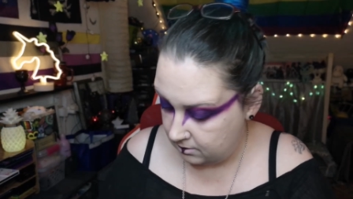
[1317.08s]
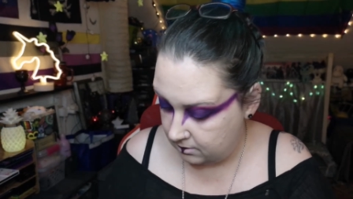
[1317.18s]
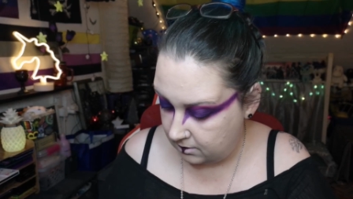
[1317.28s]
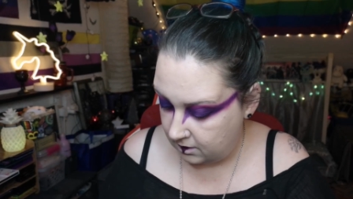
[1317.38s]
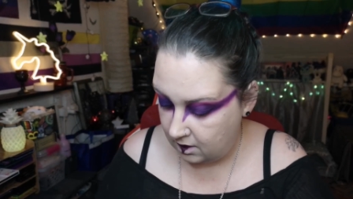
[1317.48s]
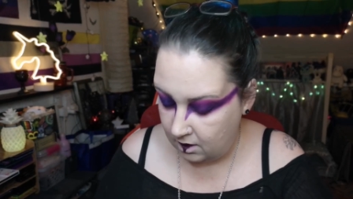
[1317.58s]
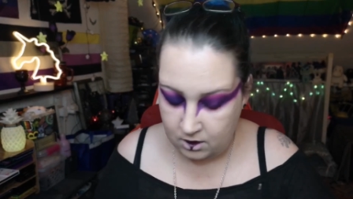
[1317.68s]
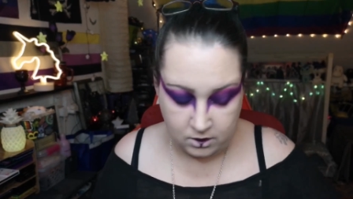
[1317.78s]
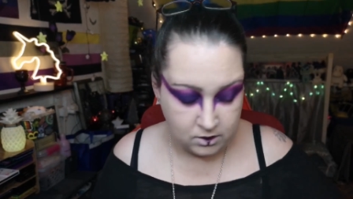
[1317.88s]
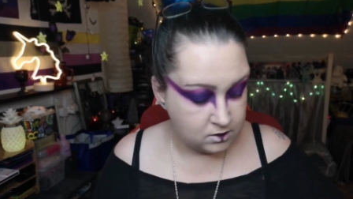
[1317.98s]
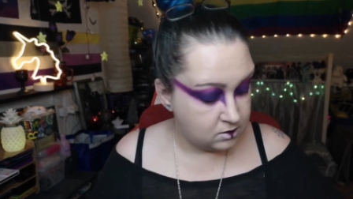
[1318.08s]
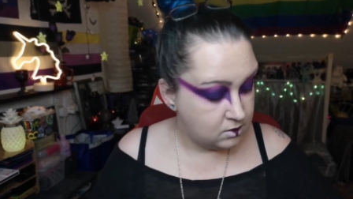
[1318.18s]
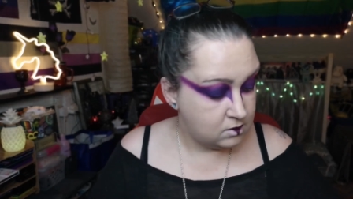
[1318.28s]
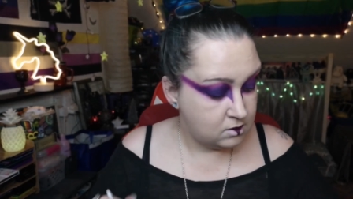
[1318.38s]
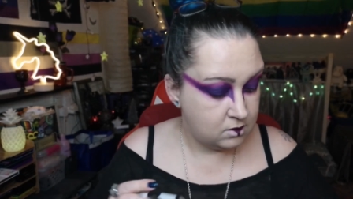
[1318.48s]
because
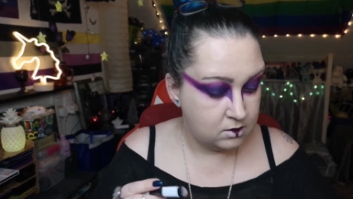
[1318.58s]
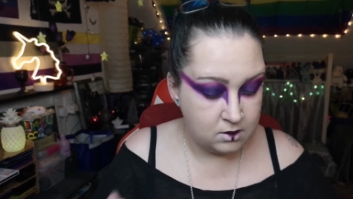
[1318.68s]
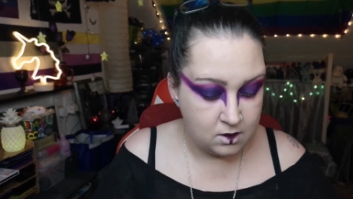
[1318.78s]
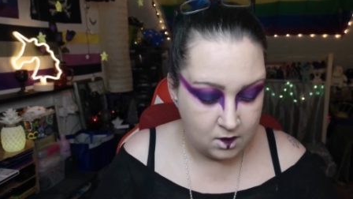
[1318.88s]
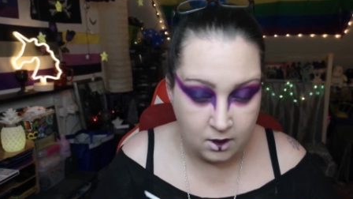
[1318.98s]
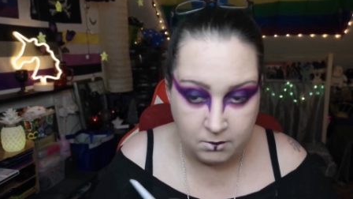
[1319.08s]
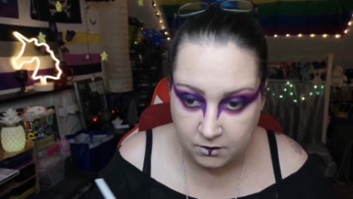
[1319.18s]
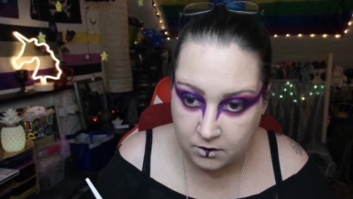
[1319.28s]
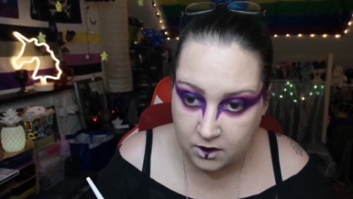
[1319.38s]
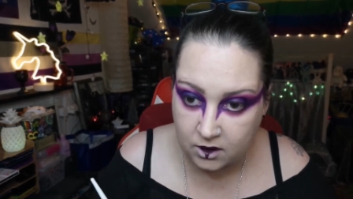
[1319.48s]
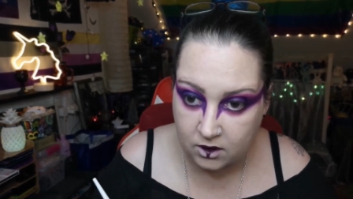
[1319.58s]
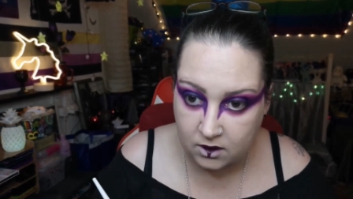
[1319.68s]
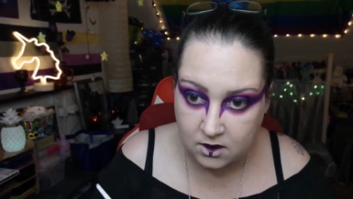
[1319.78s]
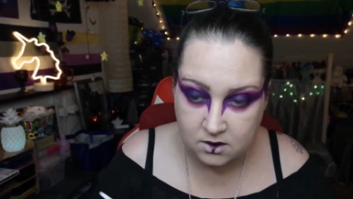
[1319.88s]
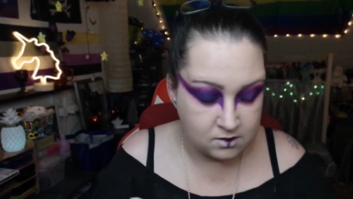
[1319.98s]
I'm not very good at
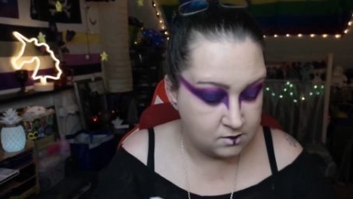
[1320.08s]
this.